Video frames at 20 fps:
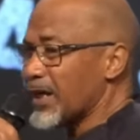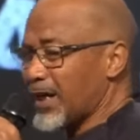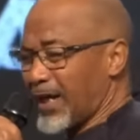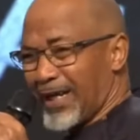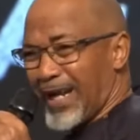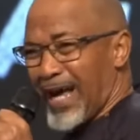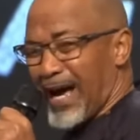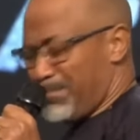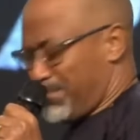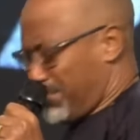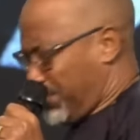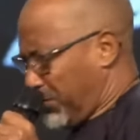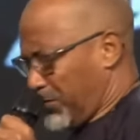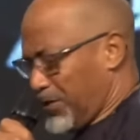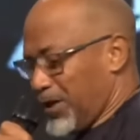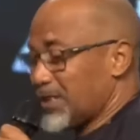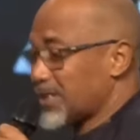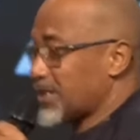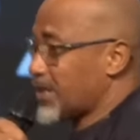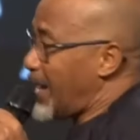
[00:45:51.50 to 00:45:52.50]
Can I
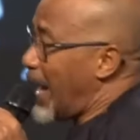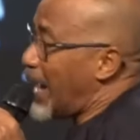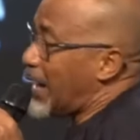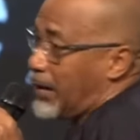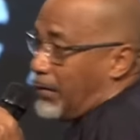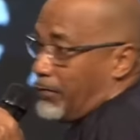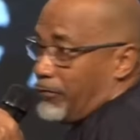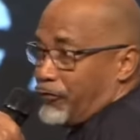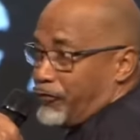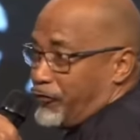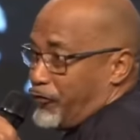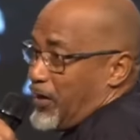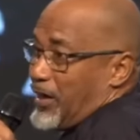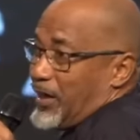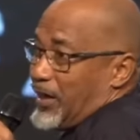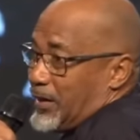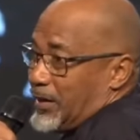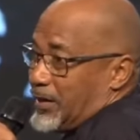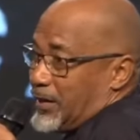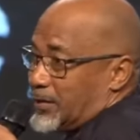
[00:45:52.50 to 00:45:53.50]
preach like I'm
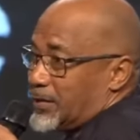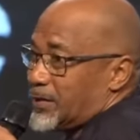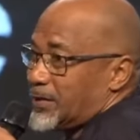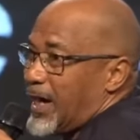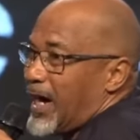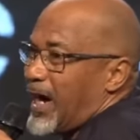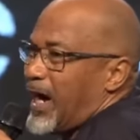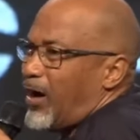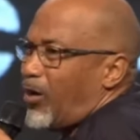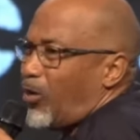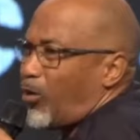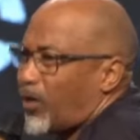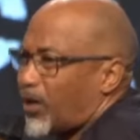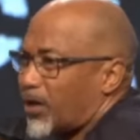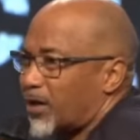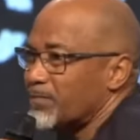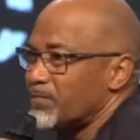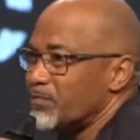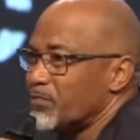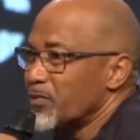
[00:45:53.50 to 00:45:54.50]
feeling it now?
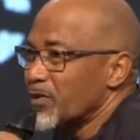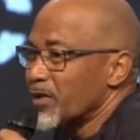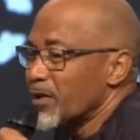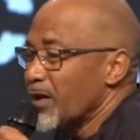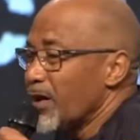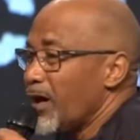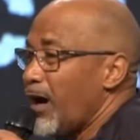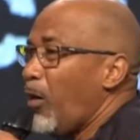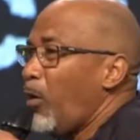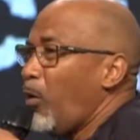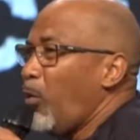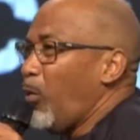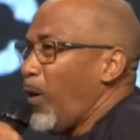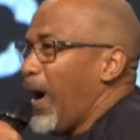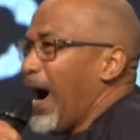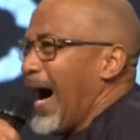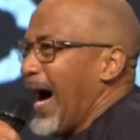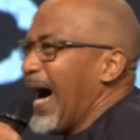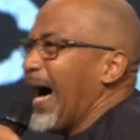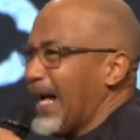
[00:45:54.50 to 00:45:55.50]

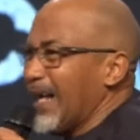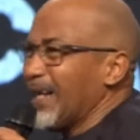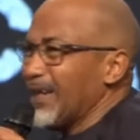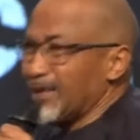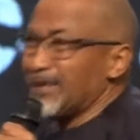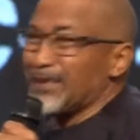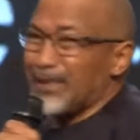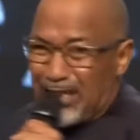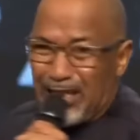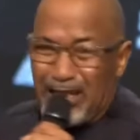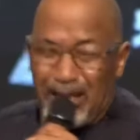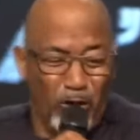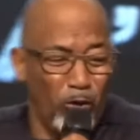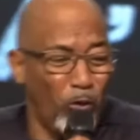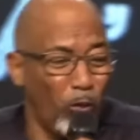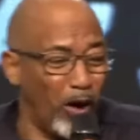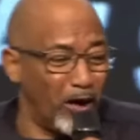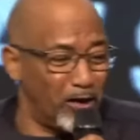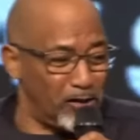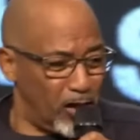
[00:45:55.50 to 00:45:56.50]
While he
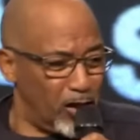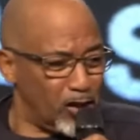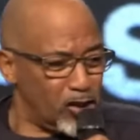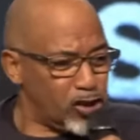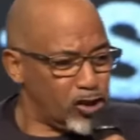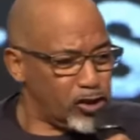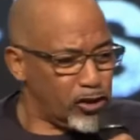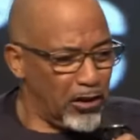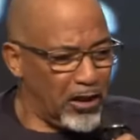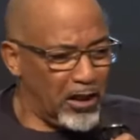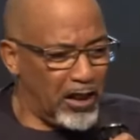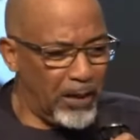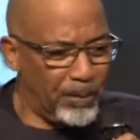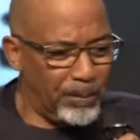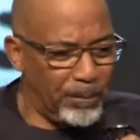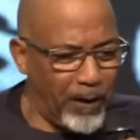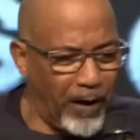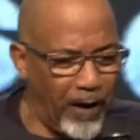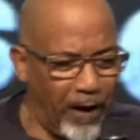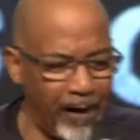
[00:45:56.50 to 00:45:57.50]
was
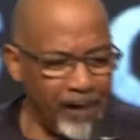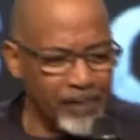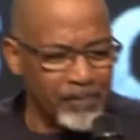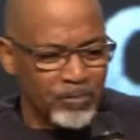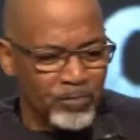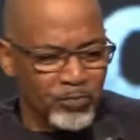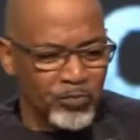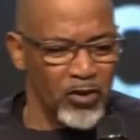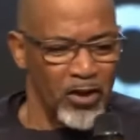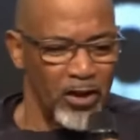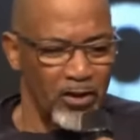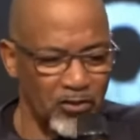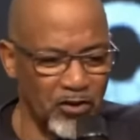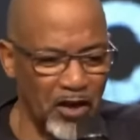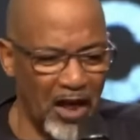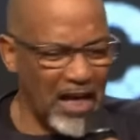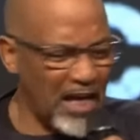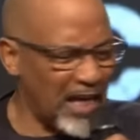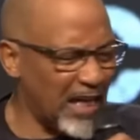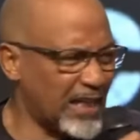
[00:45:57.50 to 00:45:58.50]
asleep,
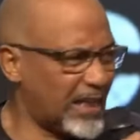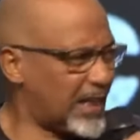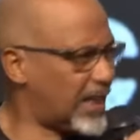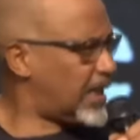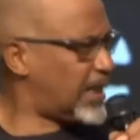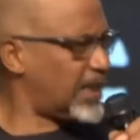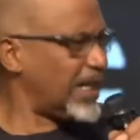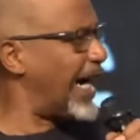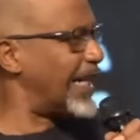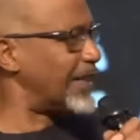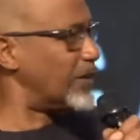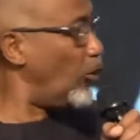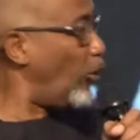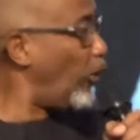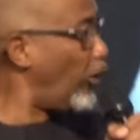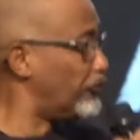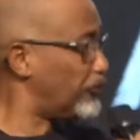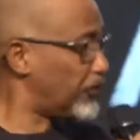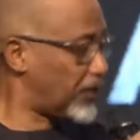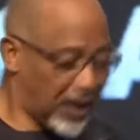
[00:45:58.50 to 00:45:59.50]
they cut
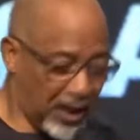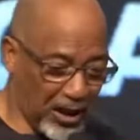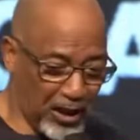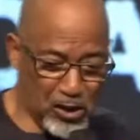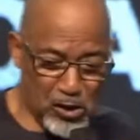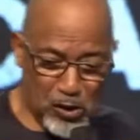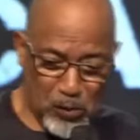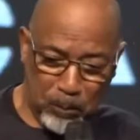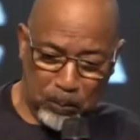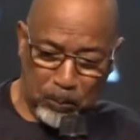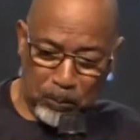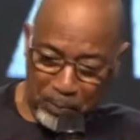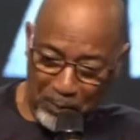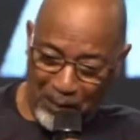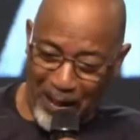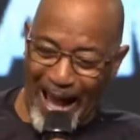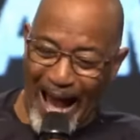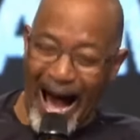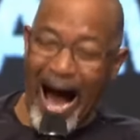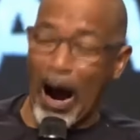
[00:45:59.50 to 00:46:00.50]
off his
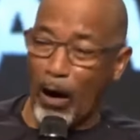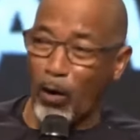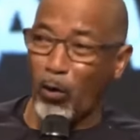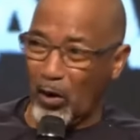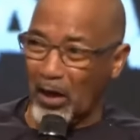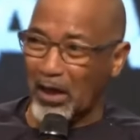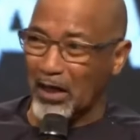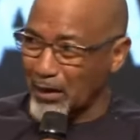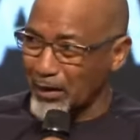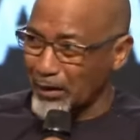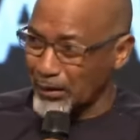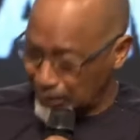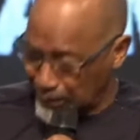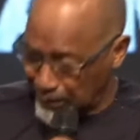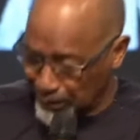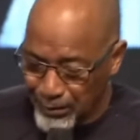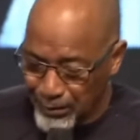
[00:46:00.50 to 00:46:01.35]
power.